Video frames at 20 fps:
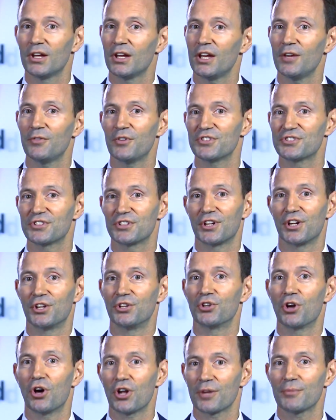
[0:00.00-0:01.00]
If it's an
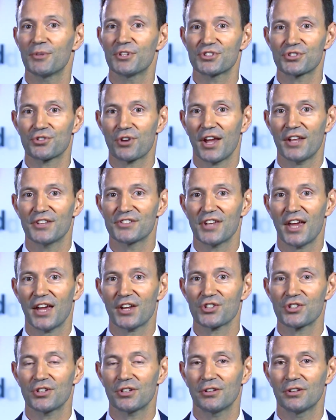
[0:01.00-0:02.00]
anonymous
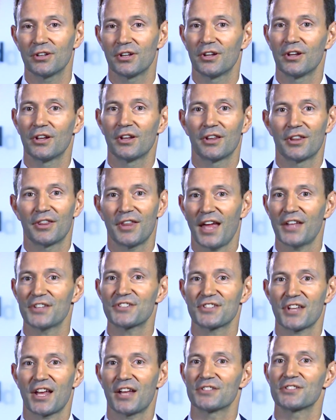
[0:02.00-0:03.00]
transaction, that
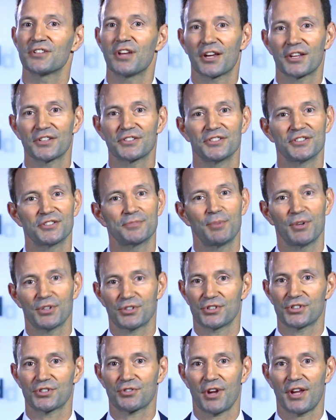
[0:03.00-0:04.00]
sounds like a
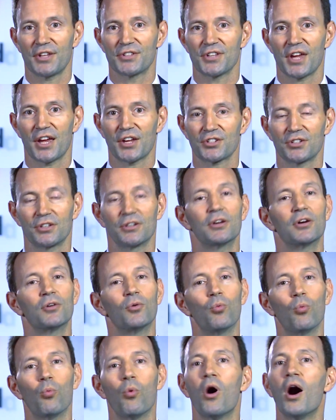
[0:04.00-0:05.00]
suspicious transaction.
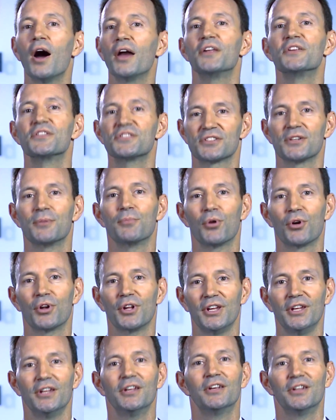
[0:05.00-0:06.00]
Why does
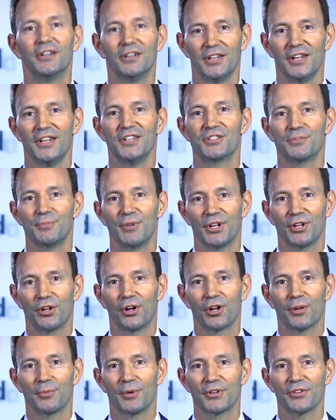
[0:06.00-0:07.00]
somebody need to be
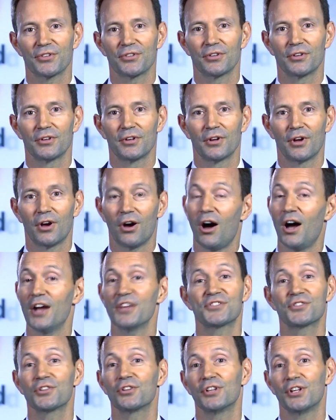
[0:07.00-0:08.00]
anonymous? I
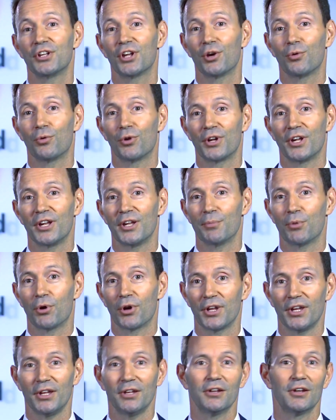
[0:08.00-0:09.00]
certainly don't want
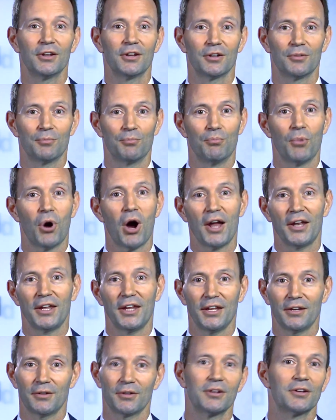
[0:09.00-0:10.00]
anybody
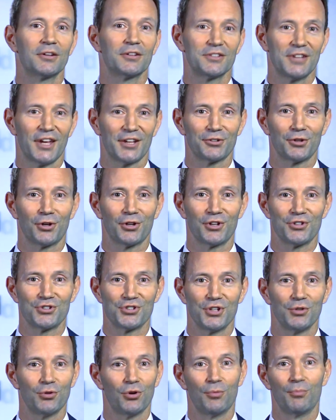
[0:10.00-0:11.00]
mining
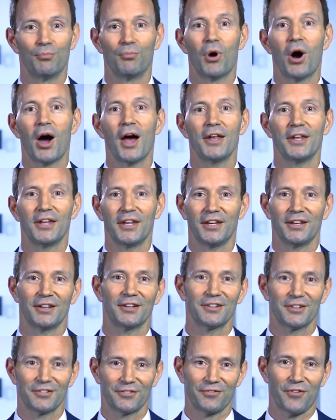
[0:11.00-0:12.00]
technology or
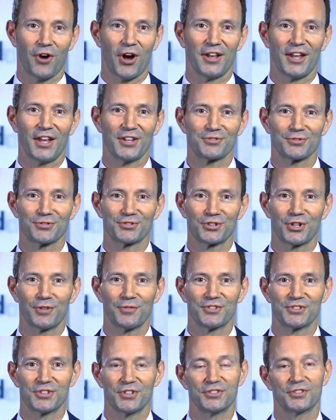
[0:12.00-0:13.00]
mining financial
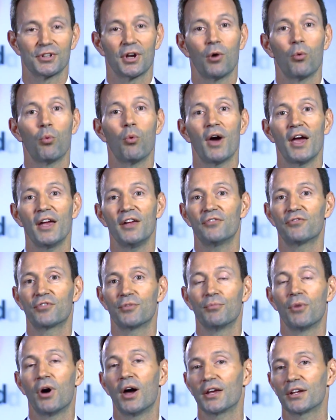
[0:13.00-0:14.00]
services away
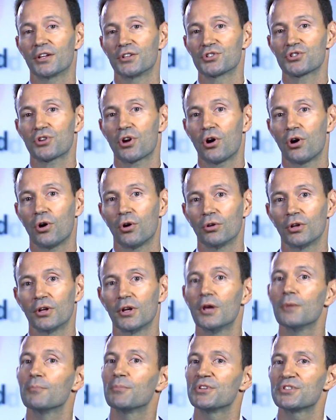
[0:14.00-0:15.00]
from my control,
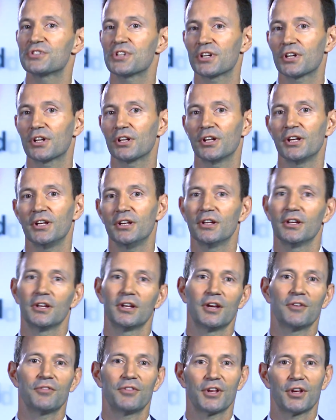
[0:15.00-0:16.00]
particularly
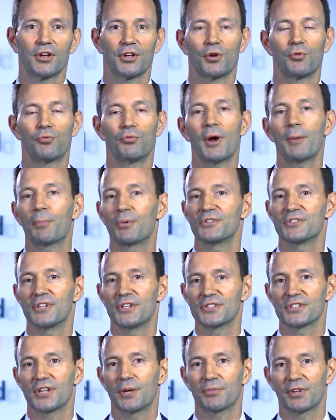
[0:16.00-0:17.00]
if they're going to
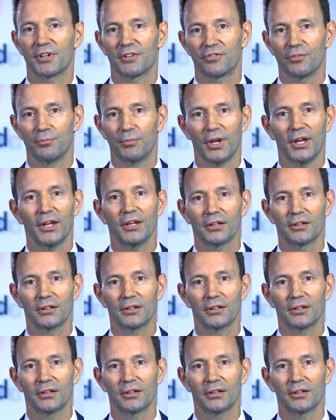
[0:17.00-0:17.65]
represent something for me.